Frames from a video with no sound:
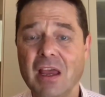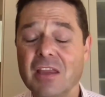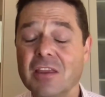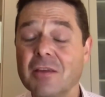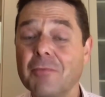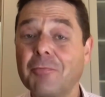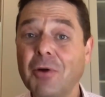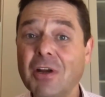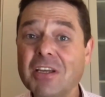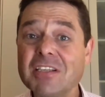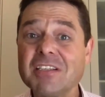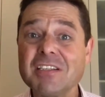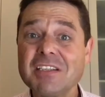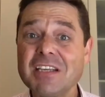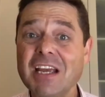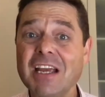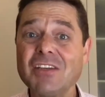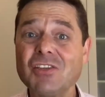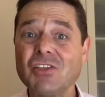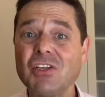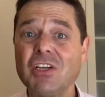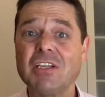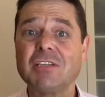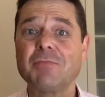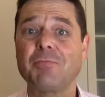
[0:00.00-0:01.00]
The
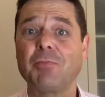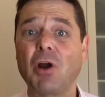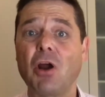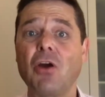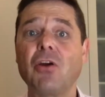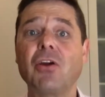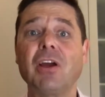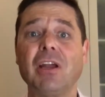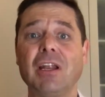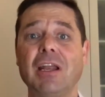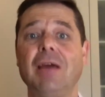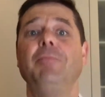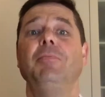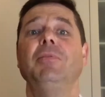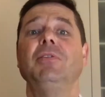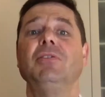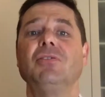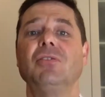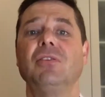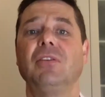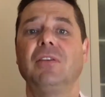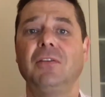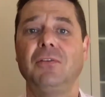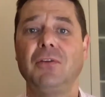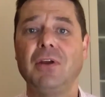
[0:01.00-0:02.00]
presentation is broken up
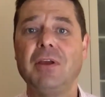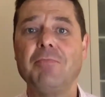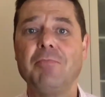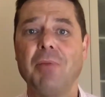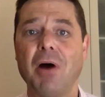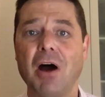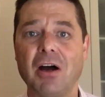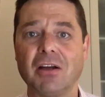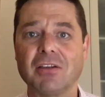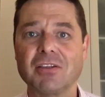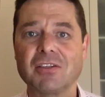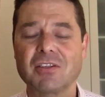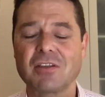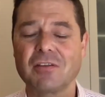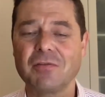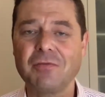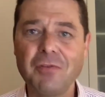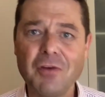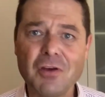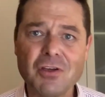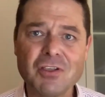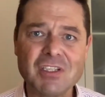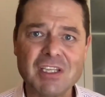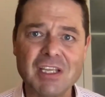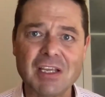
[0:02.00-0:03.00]
into three parts. The
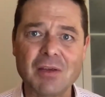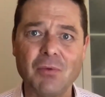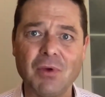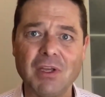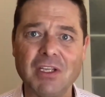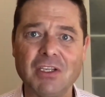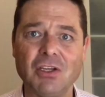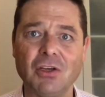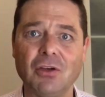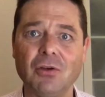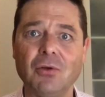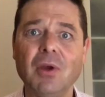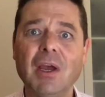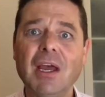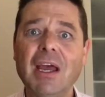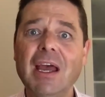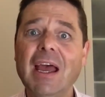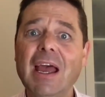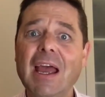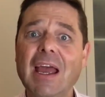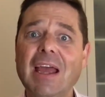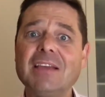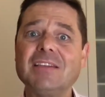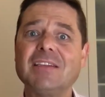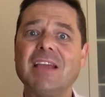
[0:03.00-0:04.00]
first thing we do
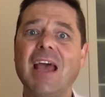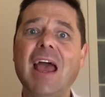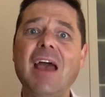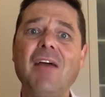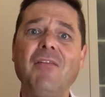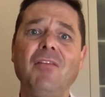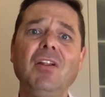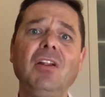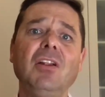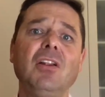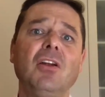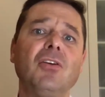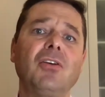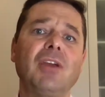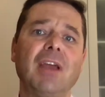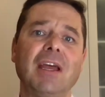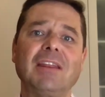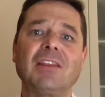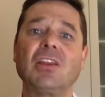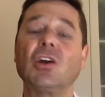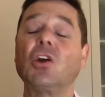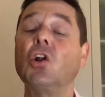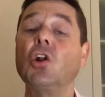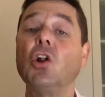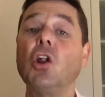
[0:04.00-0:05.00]
is have a look
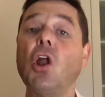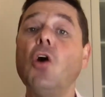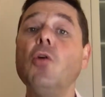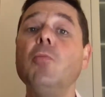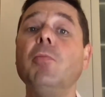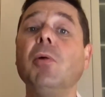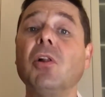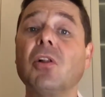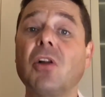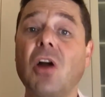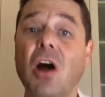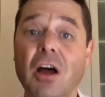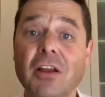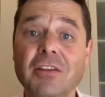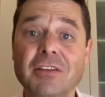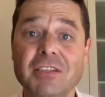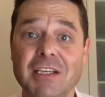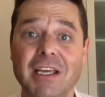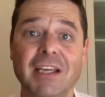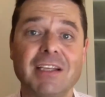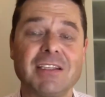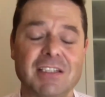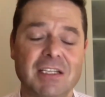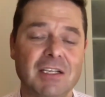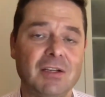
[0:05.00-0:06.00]
at the global
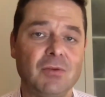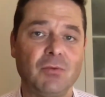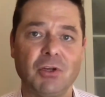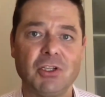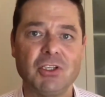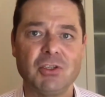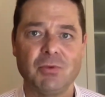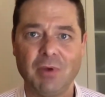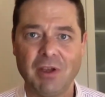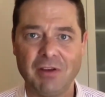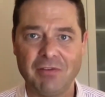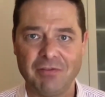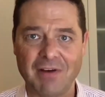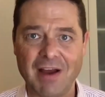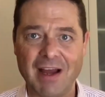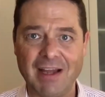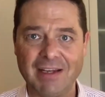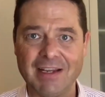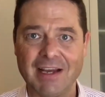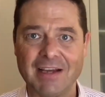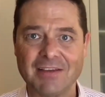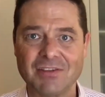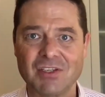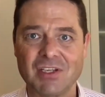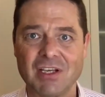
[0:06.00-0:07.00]
context in which we
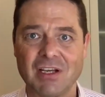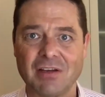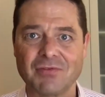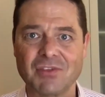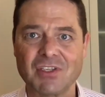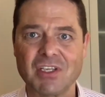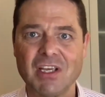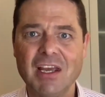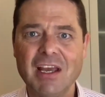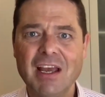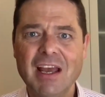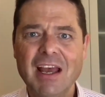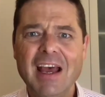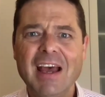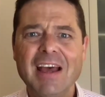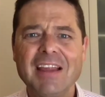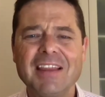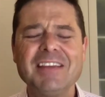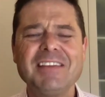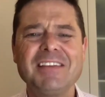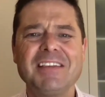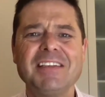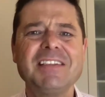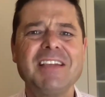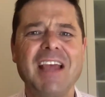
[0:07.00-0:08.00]
find ourselves.
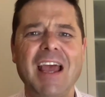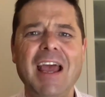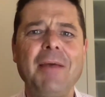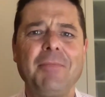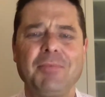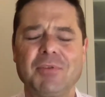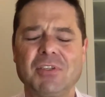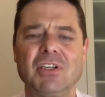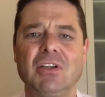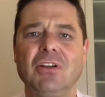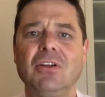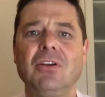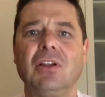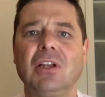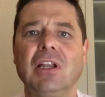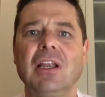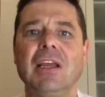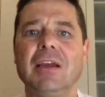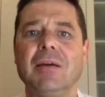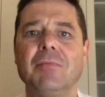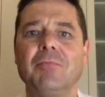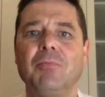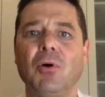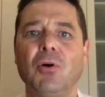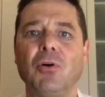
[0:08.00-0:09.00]
This is
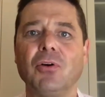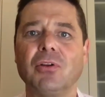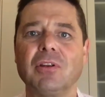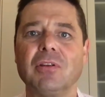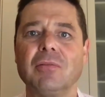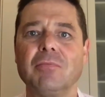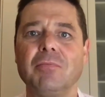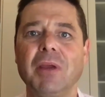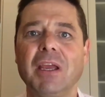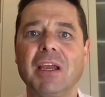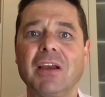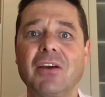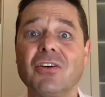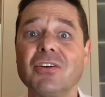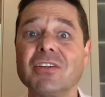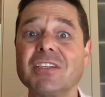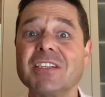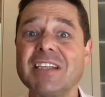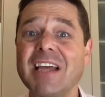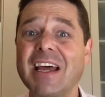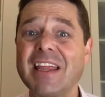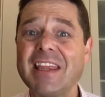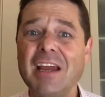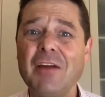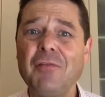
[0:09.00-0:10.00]
absolutely important because
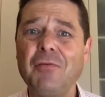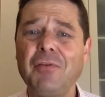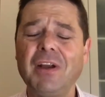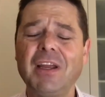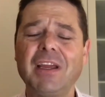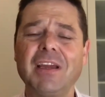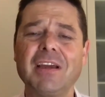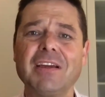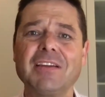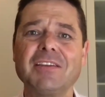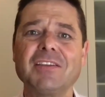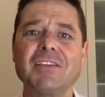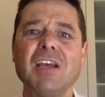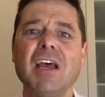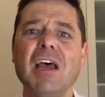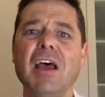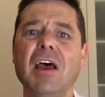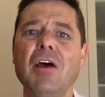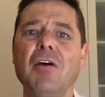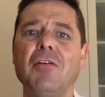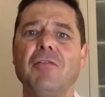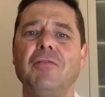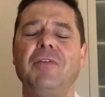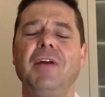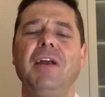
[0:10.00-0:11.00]
South Africans
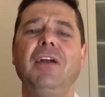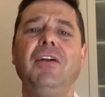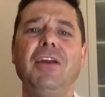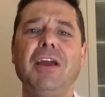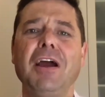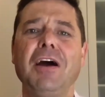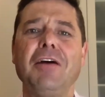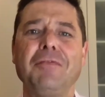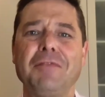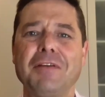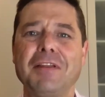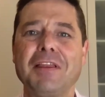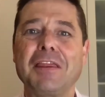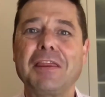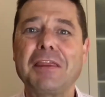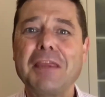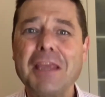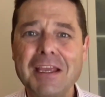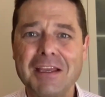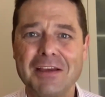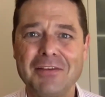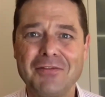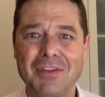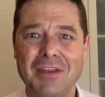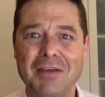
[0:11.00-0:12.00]
very often
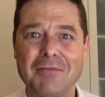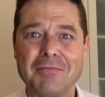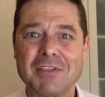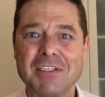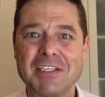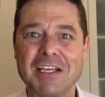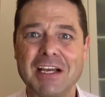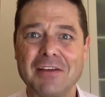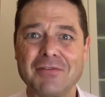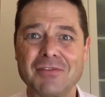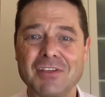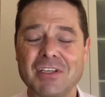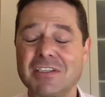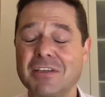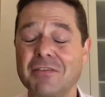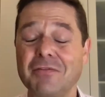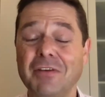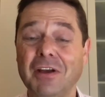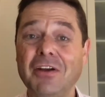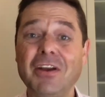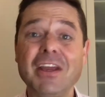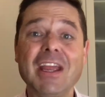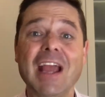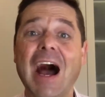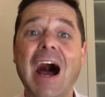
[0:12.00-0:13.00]
think of themselves as a
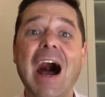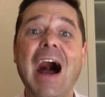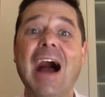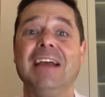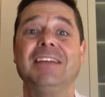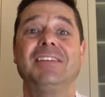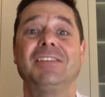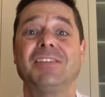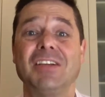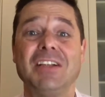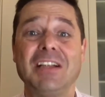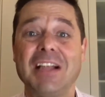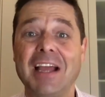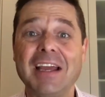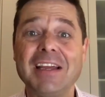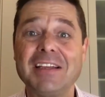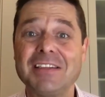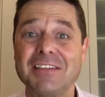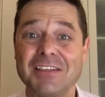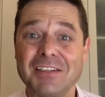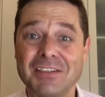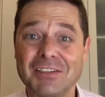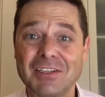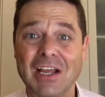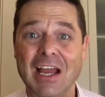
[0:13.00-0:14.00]
very
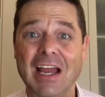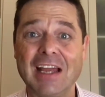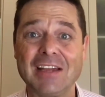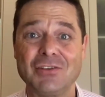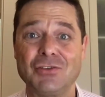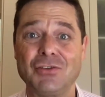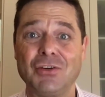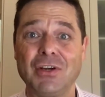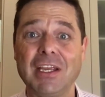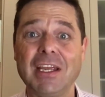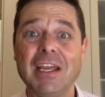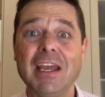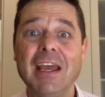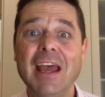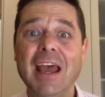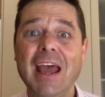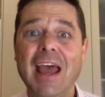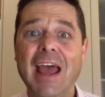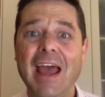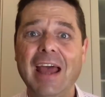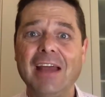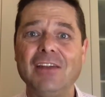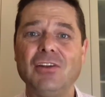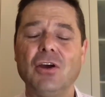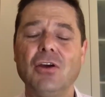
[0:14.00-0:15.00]
isolated country
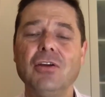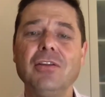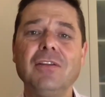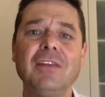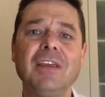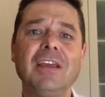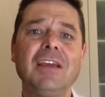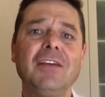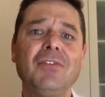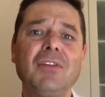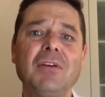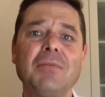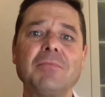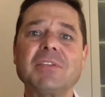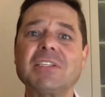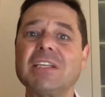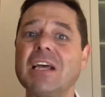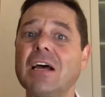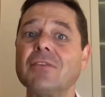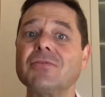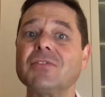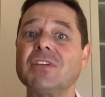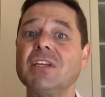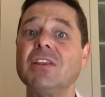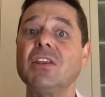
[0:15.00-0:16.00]
and don't think of
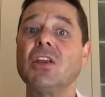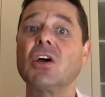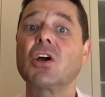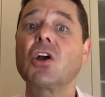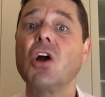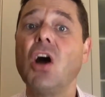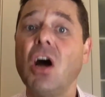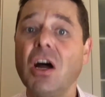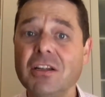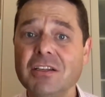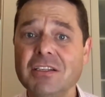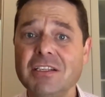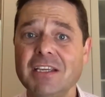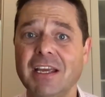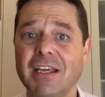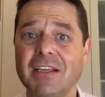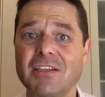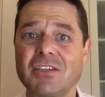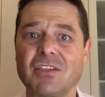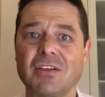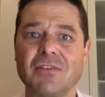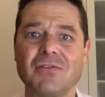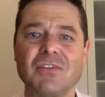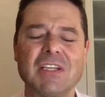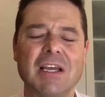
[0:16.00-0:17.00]
themselves in the
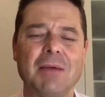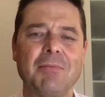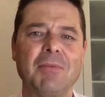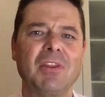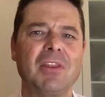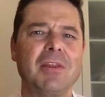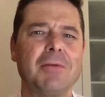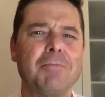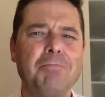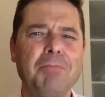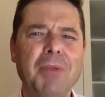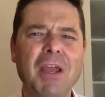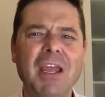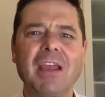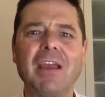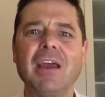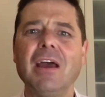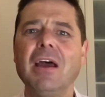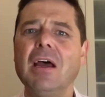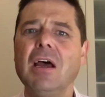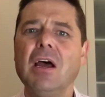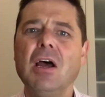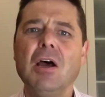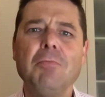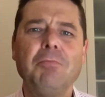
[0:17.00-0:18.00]
context of some of the big
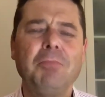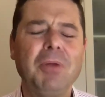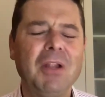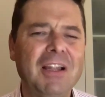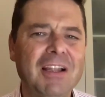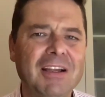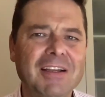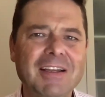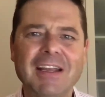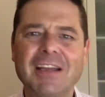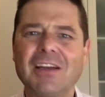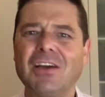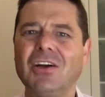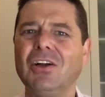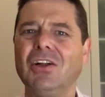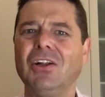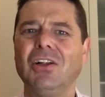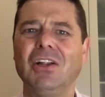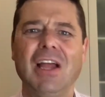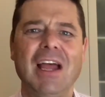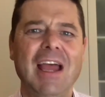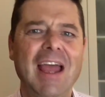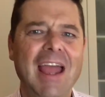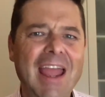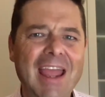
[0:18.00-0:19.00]

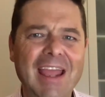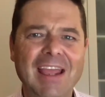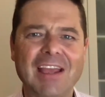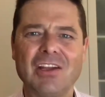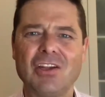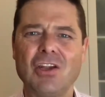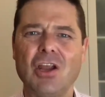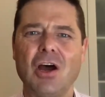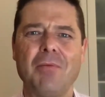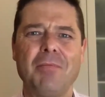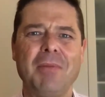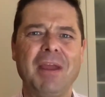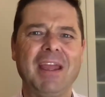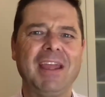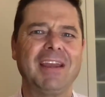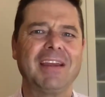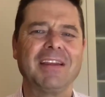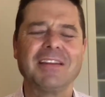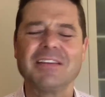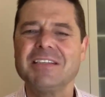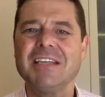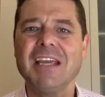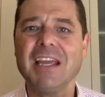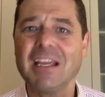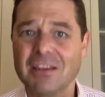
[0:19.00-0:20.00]
political, economic,
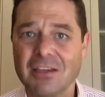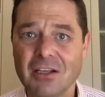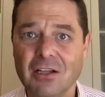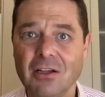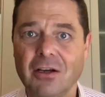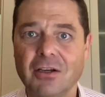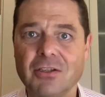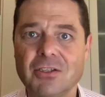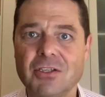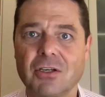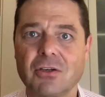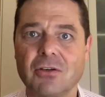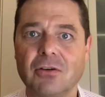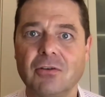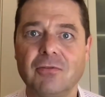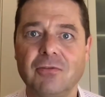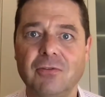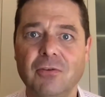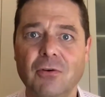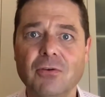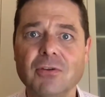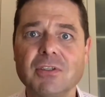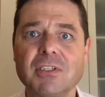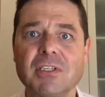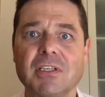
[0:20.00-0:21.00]
and technological
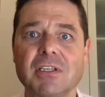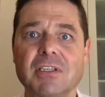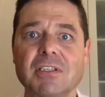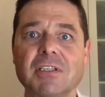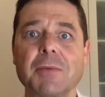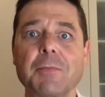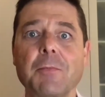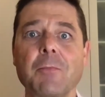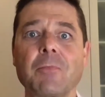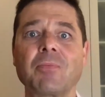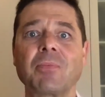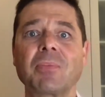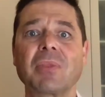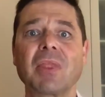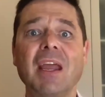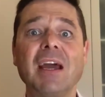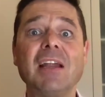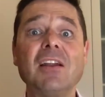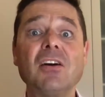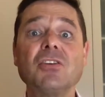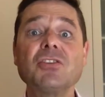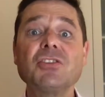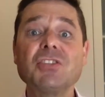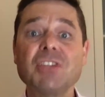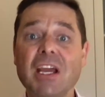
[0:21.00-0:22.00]
forces
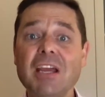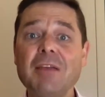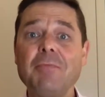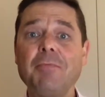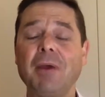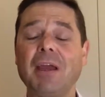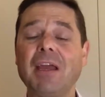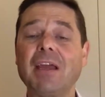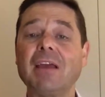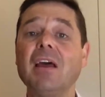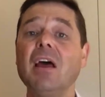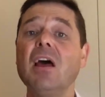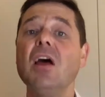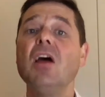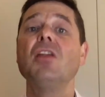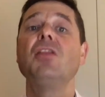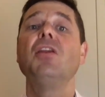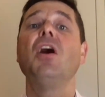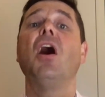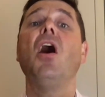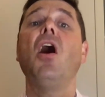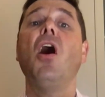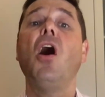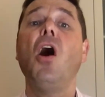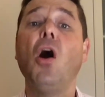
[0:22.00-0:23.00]
that are shaping
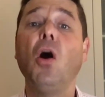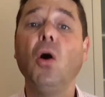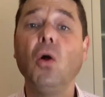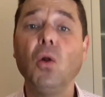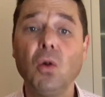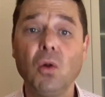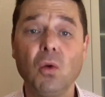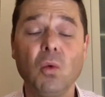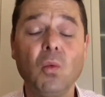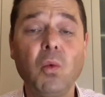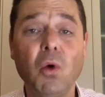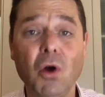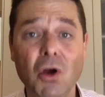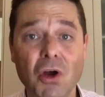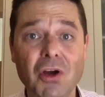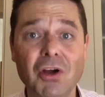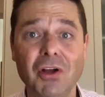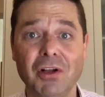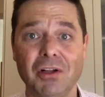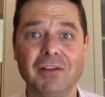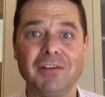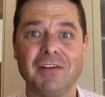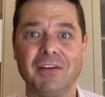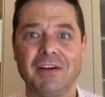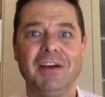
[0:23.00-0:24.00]
the whole
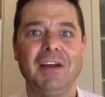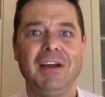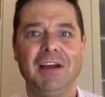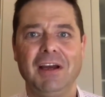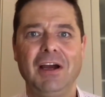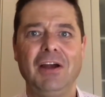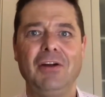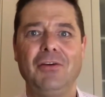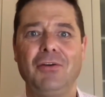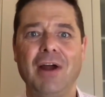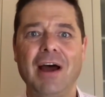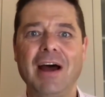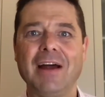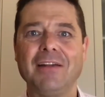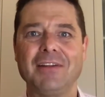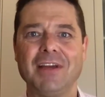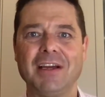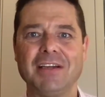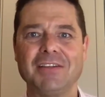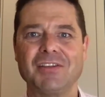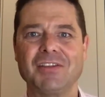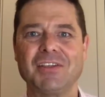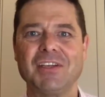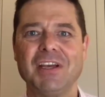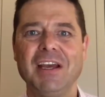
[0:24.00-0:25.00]
world around
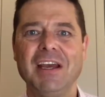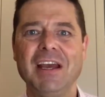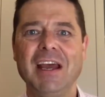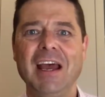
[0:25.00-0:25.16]
us.